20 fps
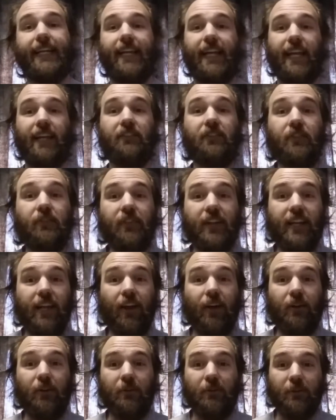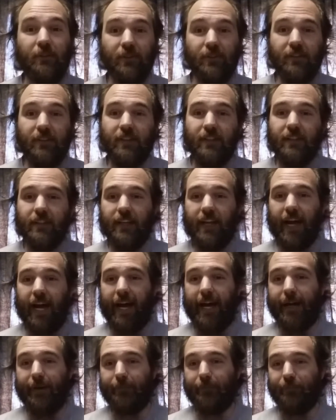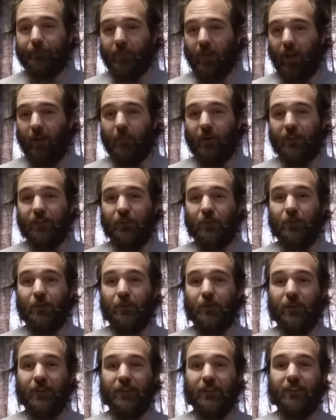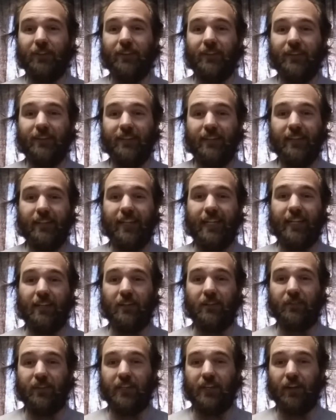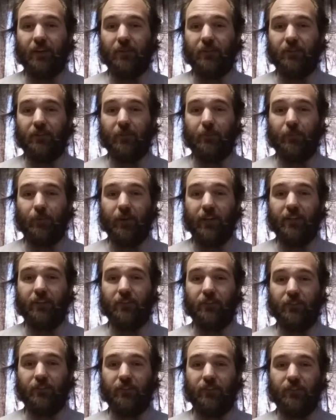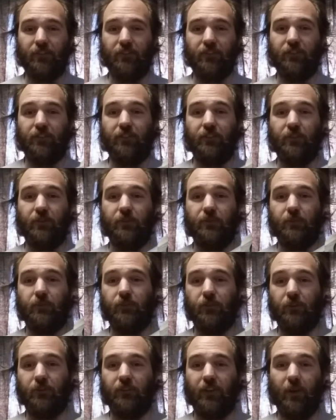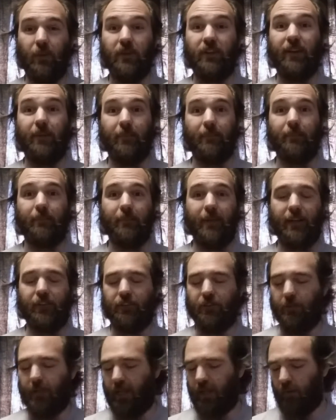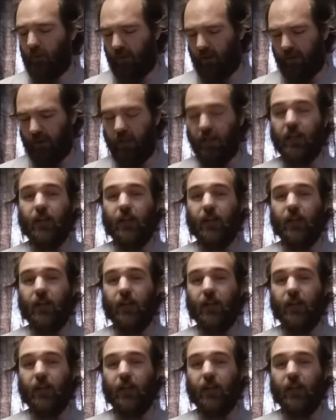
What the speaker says: here's the video. I might do another little video at some point just to do some shooting when I manage to make it work.